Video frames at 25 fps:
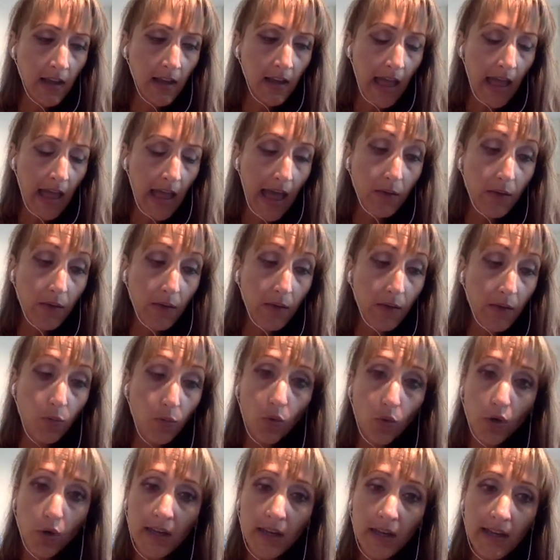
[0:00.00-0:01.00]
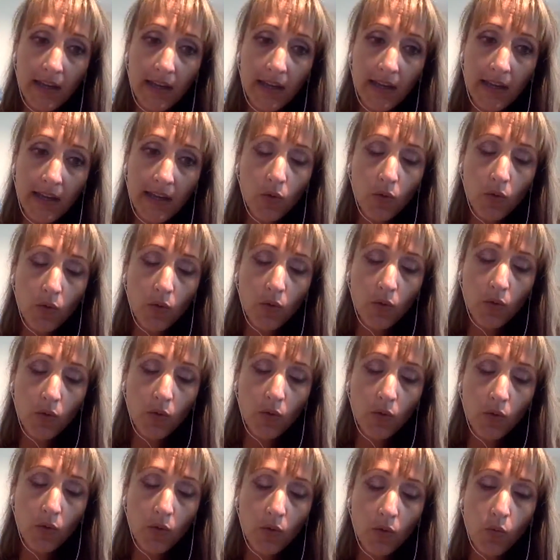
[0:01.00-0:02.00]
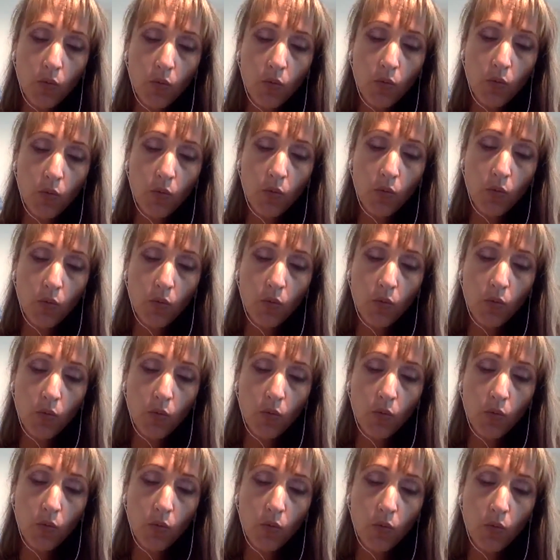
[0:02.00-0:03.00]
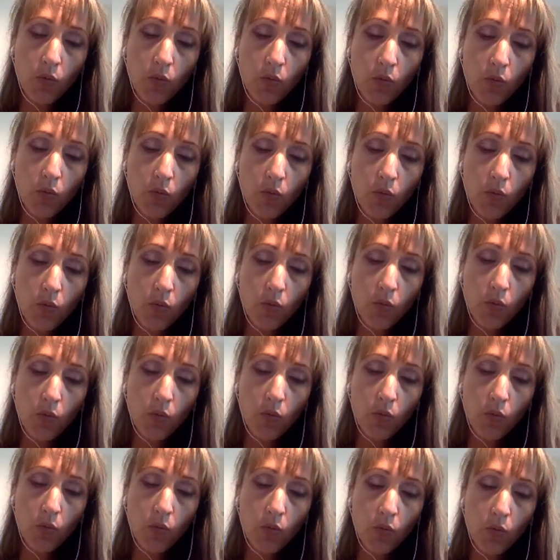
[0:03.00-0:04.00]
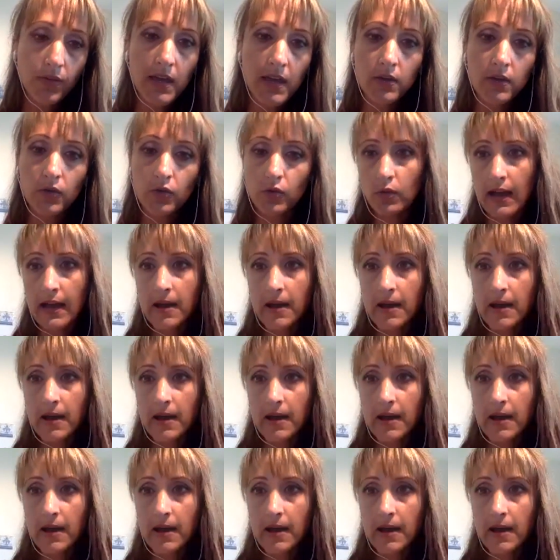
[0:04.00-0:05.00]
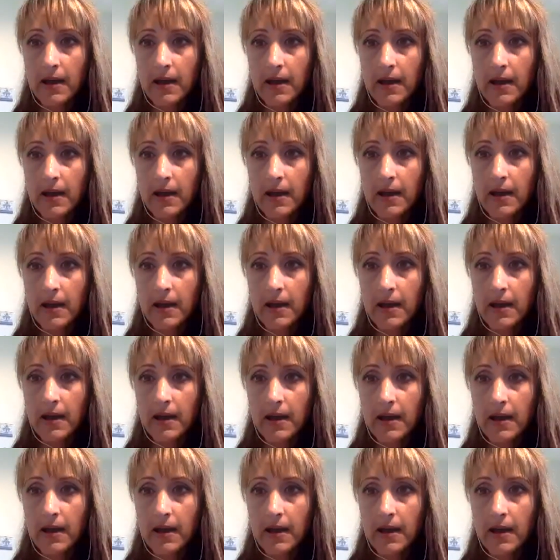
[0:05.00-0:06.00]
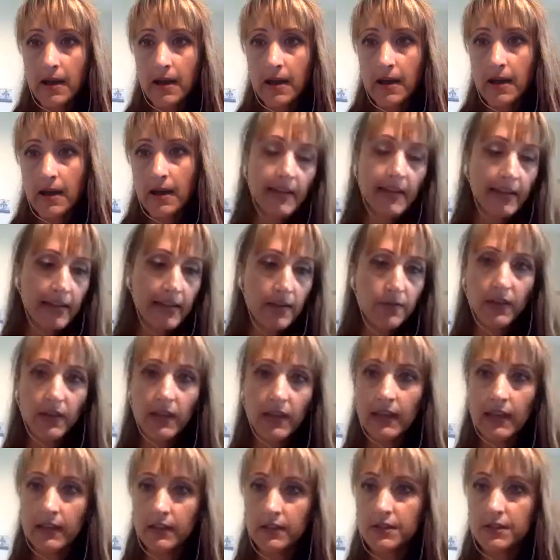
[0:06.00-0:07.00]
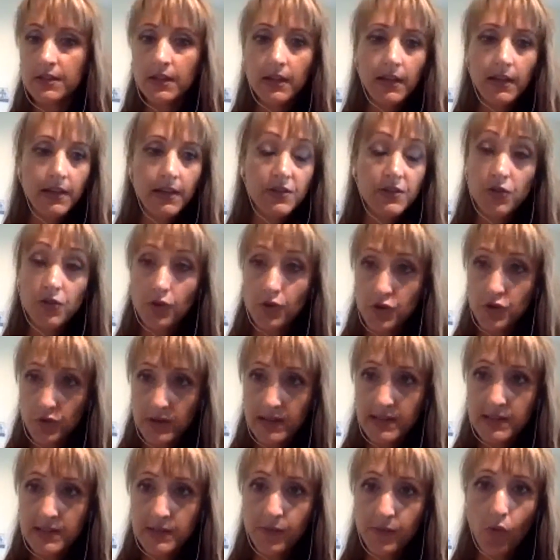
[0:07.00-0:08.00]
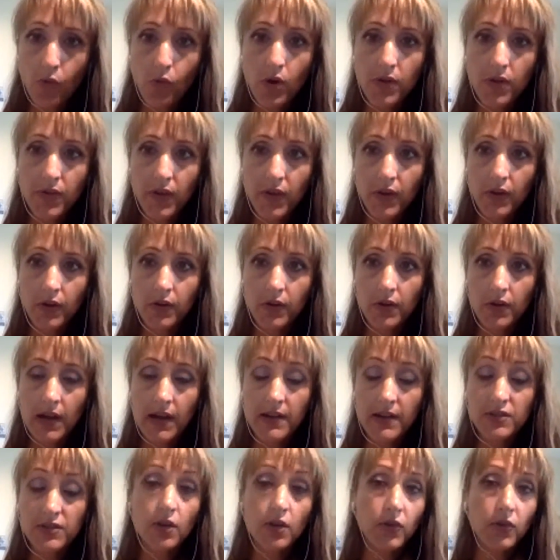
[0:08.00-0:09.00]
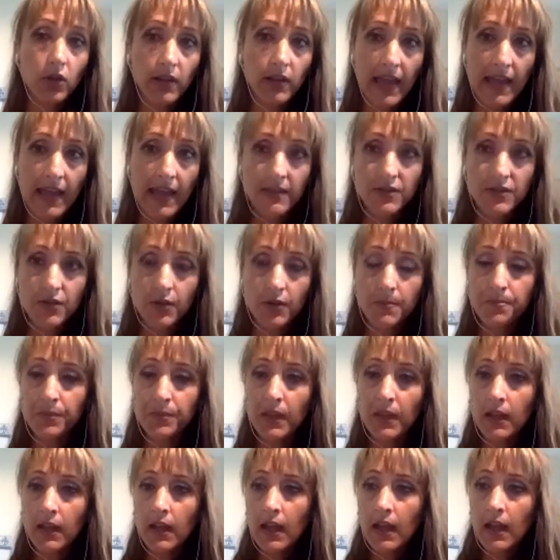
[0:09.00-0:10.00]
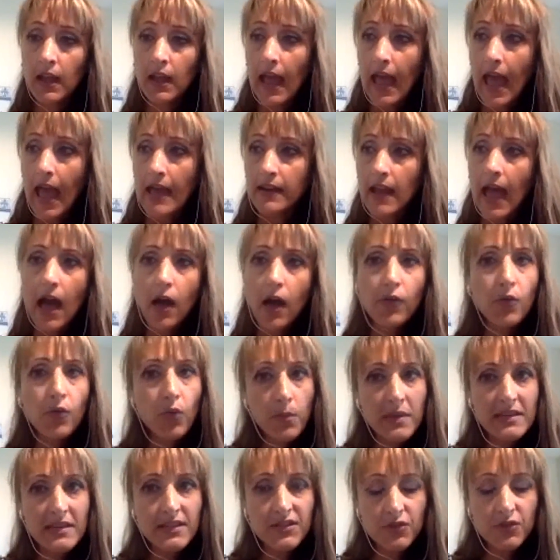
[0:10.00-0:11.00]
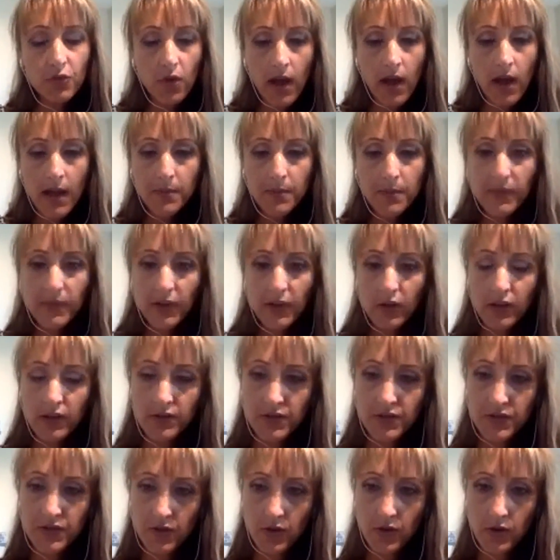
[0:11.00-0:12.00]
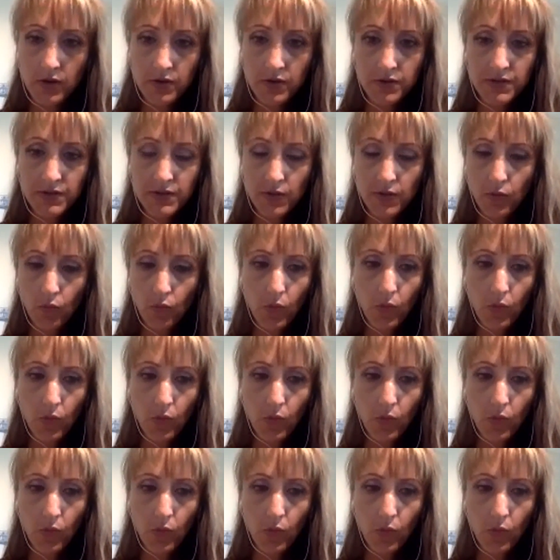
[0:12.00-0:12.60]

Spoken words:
and working with women who had undergone fairly significant surgeries for their cervical cancer. And how the women described their concerns was